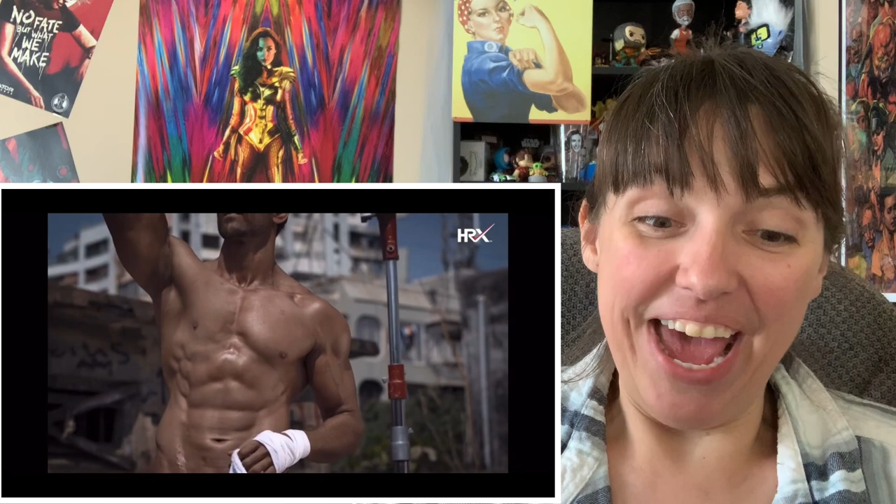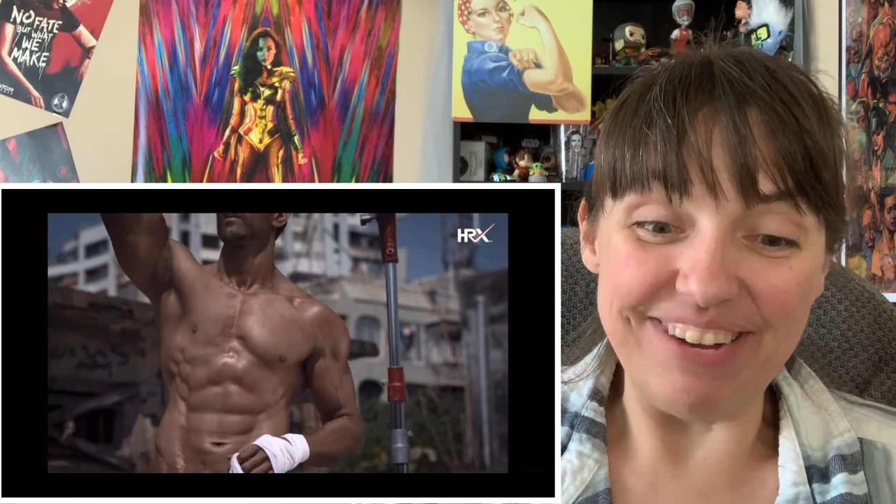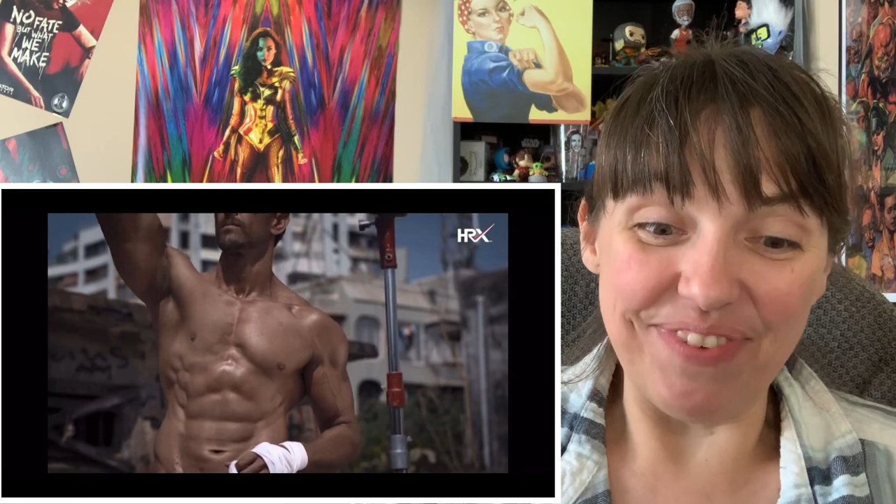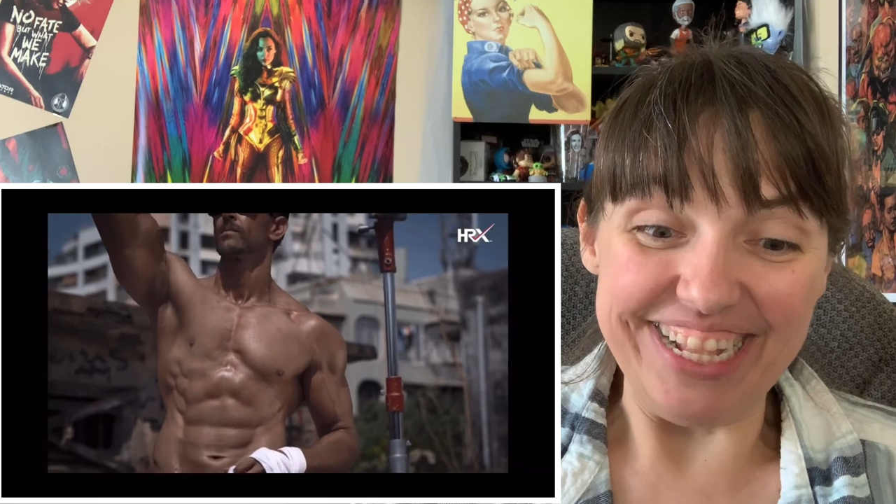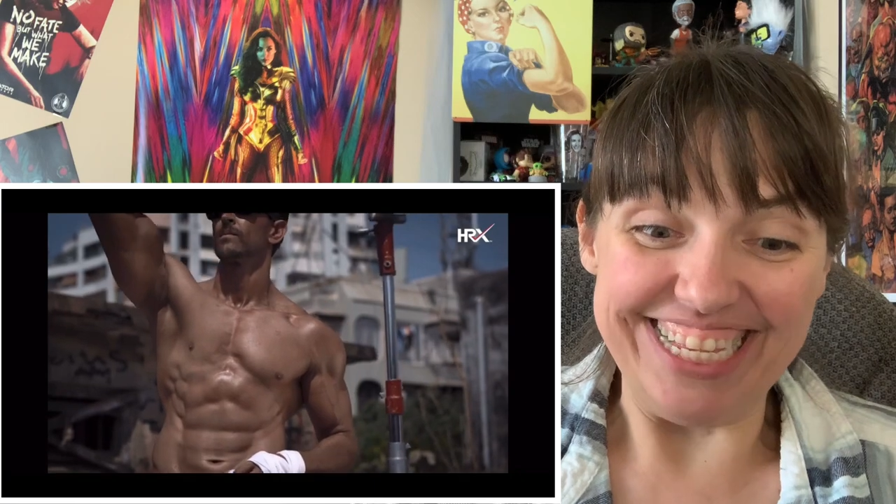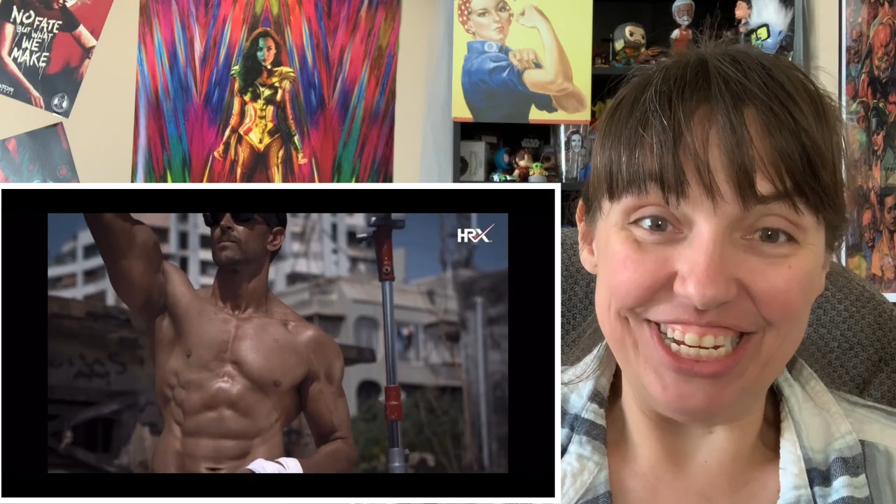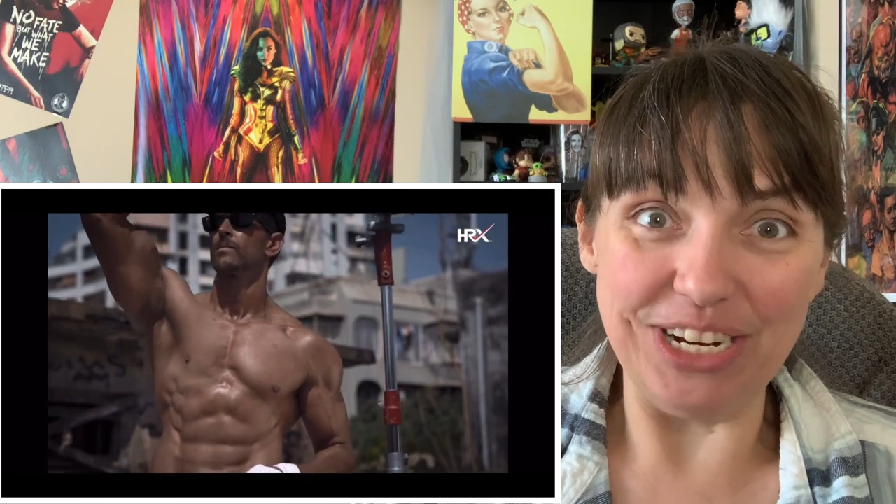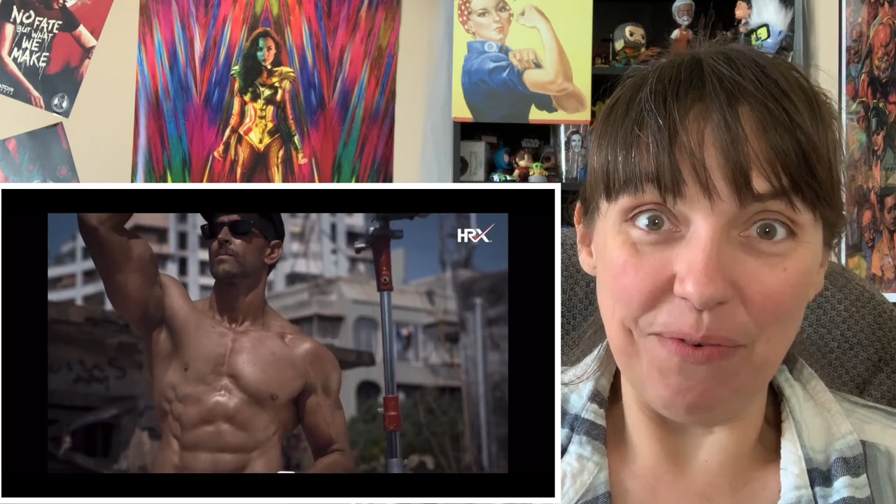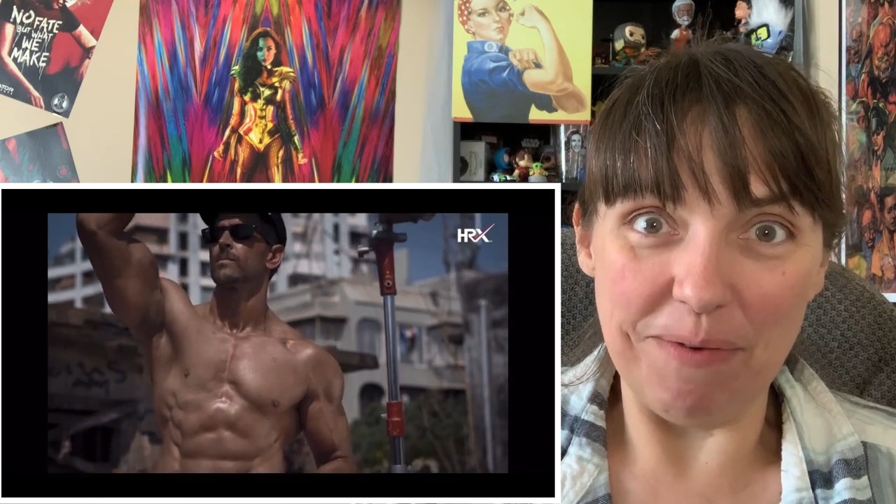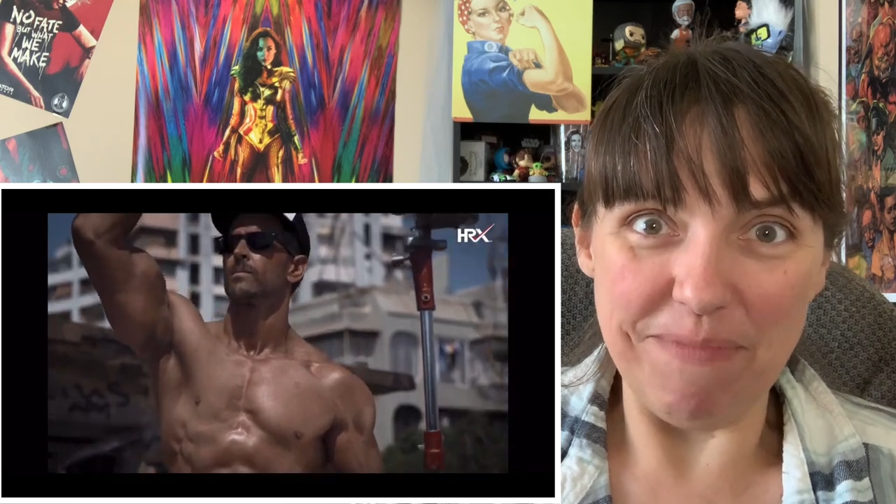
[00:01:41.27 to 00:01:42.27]
it with
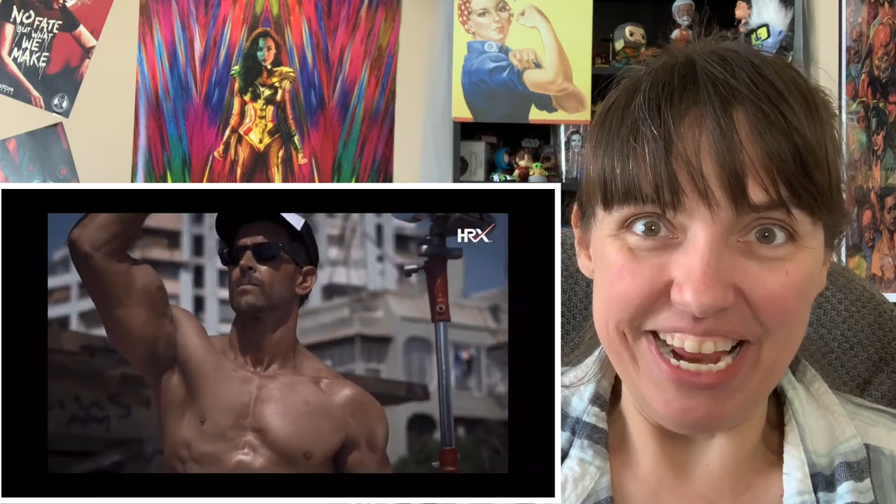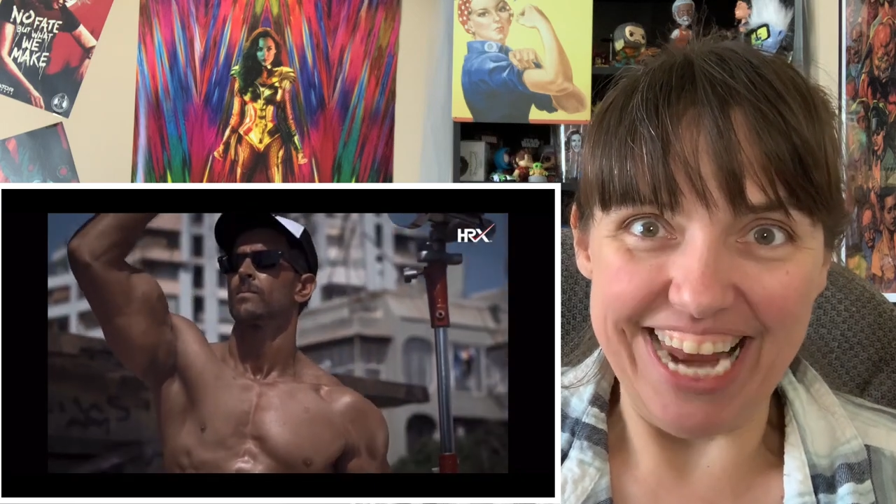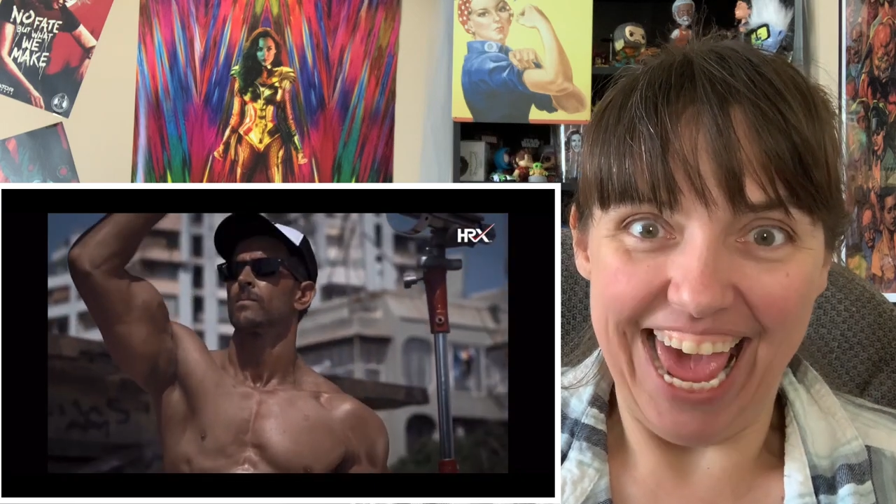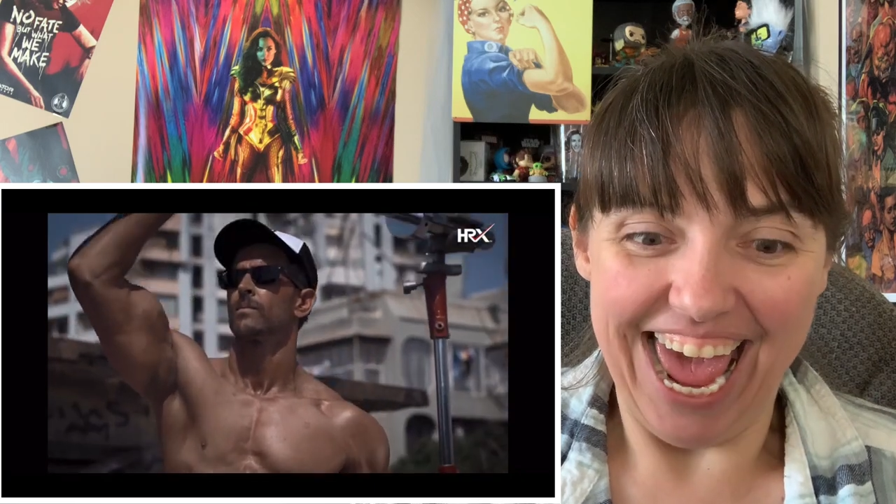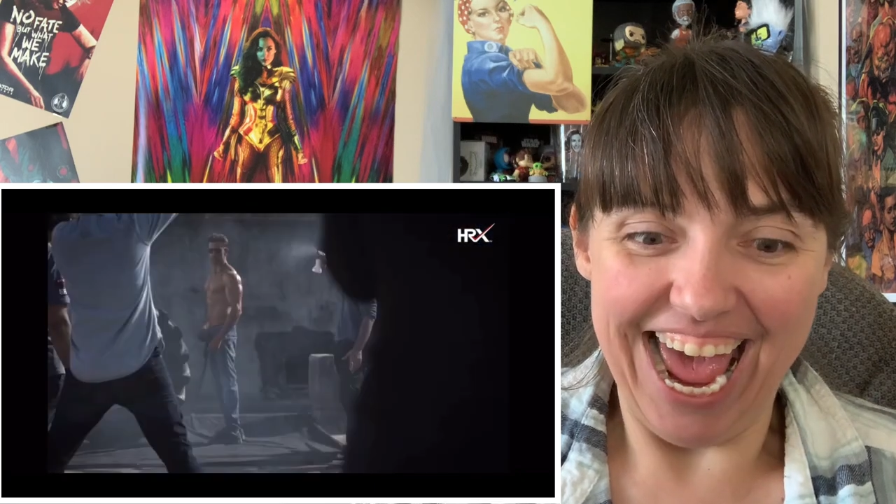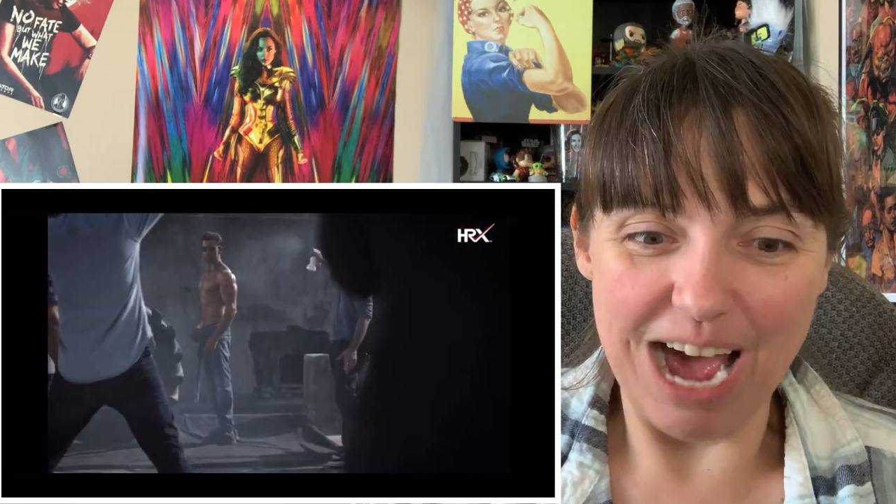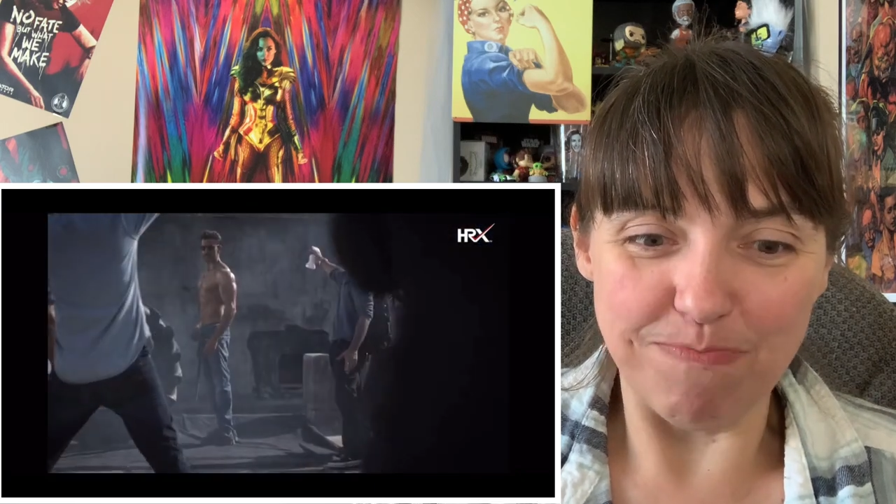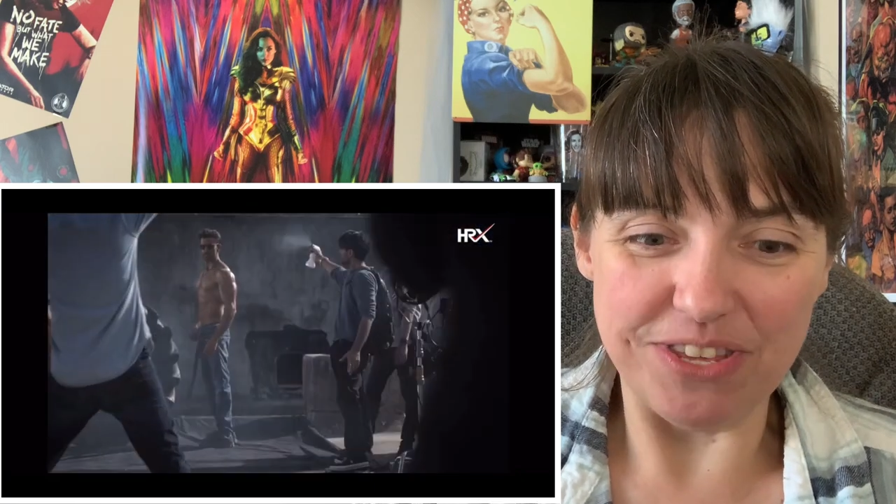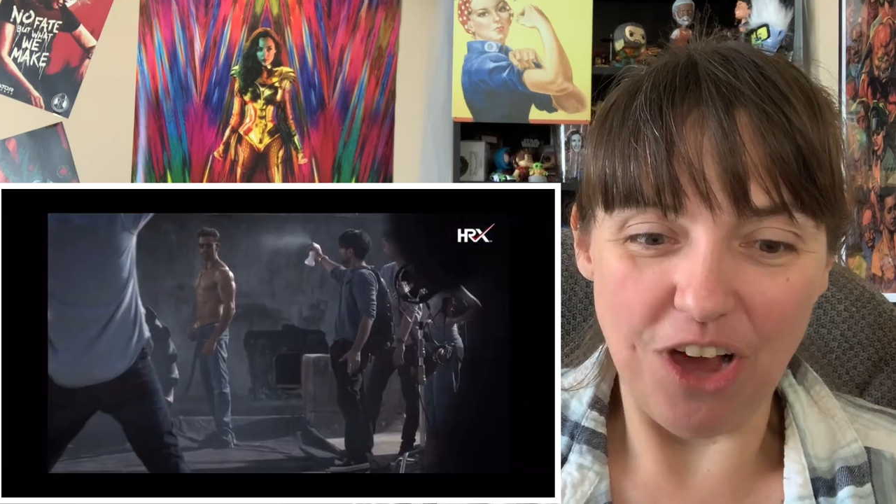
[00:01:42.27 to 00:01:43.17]
showing me the abs!